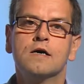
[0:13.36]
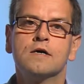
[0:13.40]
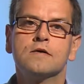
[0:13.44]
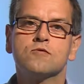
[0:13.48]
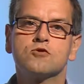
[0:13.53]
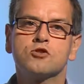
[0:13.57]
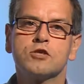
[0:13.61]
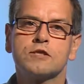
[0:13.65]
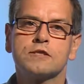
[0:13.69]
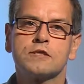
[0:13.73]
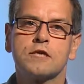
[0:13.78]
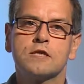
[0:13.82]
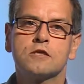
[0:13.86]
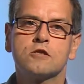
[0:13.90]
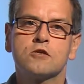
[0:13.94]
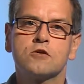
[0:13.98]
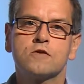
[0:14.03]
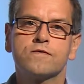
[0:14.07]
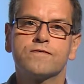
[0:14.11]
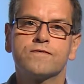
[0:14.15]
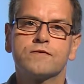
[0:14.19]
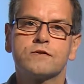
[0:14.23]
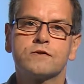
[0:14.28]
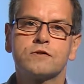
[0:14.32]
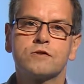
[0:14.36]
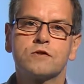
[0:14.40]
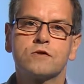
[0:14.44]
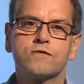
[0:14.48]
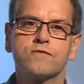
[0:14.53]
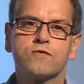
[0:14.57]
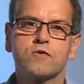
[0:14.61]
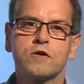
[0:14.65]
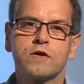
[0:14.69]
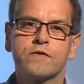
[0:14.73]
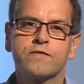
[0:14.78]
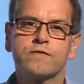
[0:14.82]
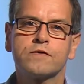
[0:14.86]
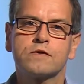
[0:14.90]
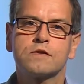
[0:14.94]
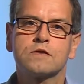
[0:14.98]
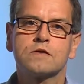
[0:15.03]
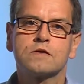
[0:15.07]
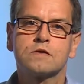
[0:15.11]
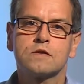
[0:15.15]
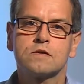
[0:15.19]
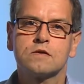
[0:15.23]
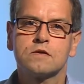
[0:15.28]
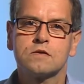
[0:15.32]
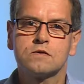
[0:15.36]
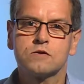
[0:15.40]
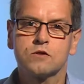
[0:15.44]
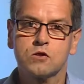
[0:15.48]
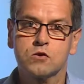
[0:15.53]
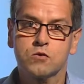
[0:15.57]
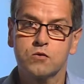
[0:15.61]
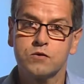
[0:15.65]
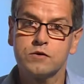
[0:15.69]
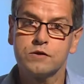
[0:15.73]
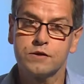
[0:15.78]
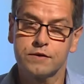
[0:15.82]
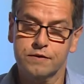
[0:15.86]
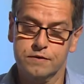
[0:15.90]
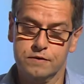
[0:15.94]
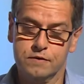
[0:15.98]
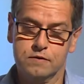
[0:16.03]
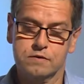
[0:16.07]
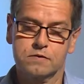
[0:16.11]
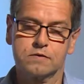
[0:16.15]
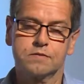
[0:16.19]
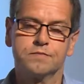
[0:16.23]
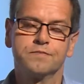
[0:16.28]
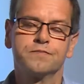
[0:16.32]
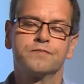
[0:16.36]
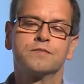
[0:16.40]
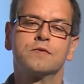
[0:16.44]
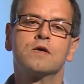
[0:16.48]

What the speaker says: which is Center of Research for Evidence on Security Threats.